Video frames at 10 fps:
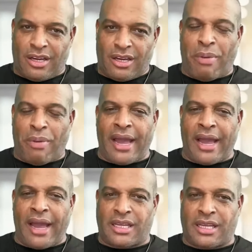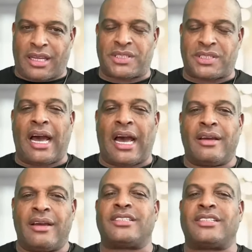Go back at the Passah.
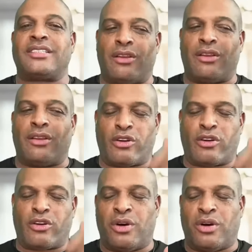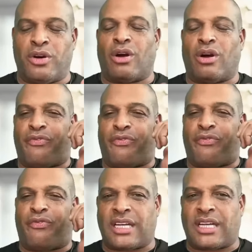He'll say on the first new moon, on the
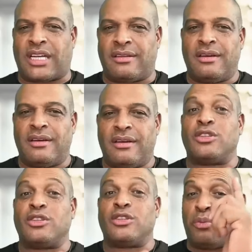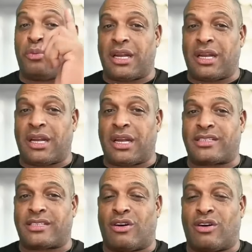fourteenth is when you begin the
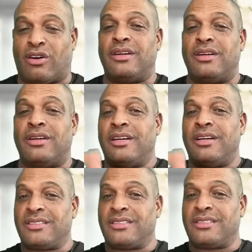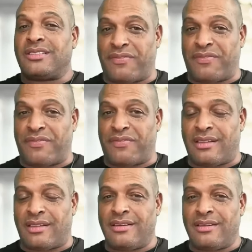Passover. To the fifteenth
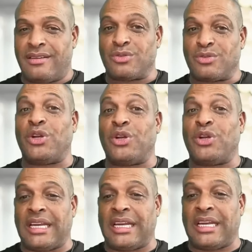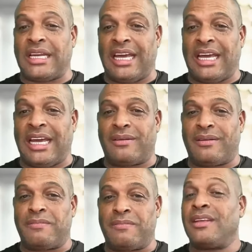is when you end it in the evening.
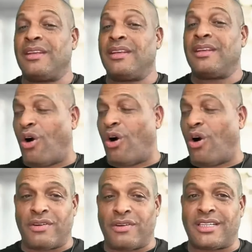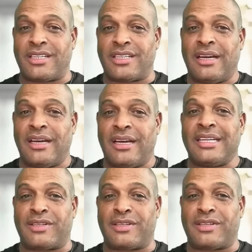Go over to the
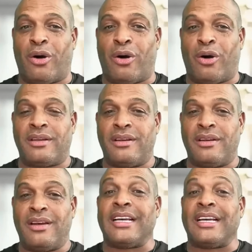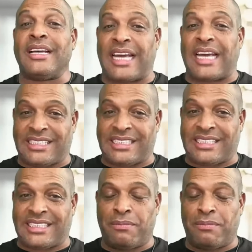Day of Atonement. He'll say in the
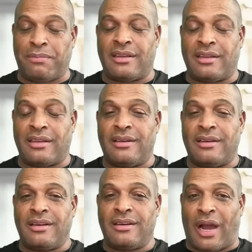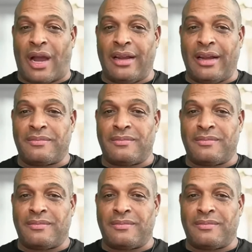seventh month, right?